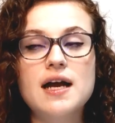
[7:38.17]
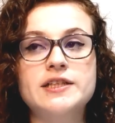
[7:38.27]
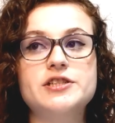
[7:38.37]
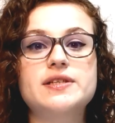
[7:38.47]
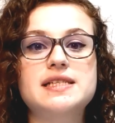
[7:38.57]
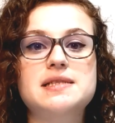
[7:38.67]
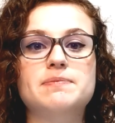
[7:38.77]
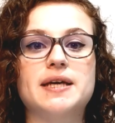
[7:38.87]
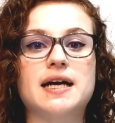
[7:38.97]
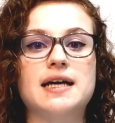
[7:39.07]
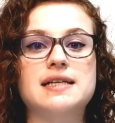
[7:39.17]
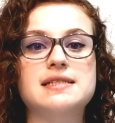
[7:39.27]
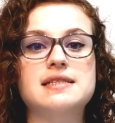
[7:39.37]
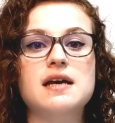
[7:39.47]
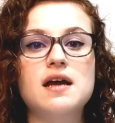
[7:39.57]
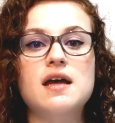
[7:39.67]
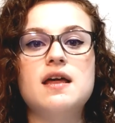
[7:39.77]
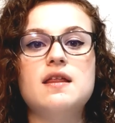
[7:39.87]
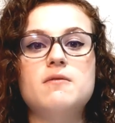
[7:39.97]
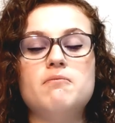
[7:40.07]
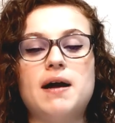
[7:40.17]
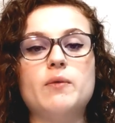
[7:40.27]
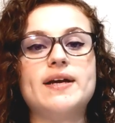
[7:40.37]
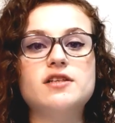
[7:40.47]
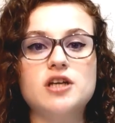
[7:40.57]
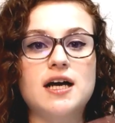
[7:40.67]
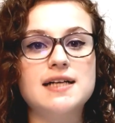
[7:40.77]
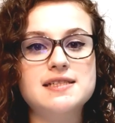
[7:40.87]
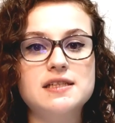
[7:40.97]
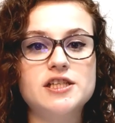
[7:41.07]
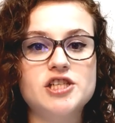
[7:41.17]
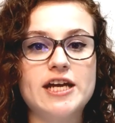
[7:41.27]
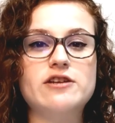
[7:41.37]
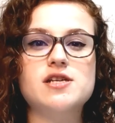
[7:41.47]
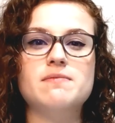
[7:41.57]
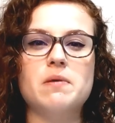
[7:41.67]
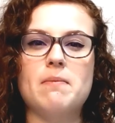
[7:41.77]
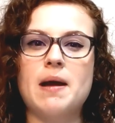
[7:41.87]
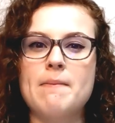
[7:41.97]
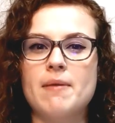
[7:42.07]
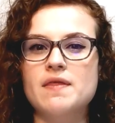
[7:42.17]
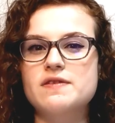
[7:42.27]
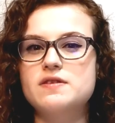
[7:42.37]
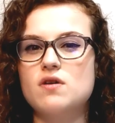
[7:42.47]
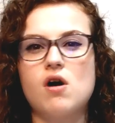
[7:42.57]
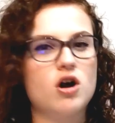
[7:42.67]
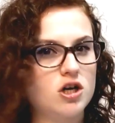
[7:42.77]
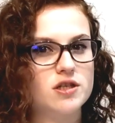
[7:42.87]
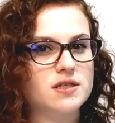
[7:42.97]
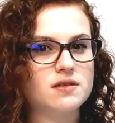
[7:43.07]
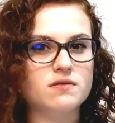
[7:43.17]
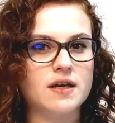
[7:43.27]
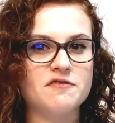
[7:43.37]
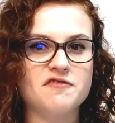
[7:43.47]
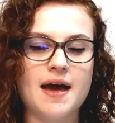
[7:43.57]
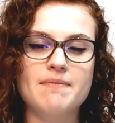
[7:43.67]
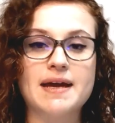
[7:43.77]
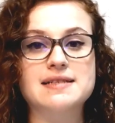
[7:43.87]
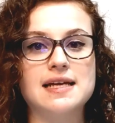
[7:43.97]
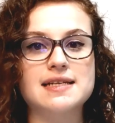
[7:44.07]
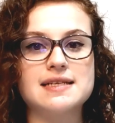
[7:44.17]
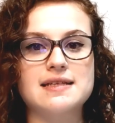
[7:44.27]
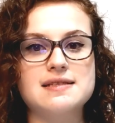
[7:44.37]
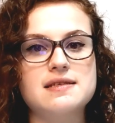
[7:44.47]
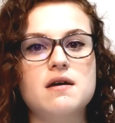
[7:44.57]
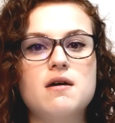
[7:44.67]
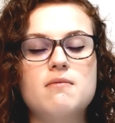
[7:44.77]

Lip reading: I do this because my weeks are constantly changing, but my months aren't, if that makes any sense.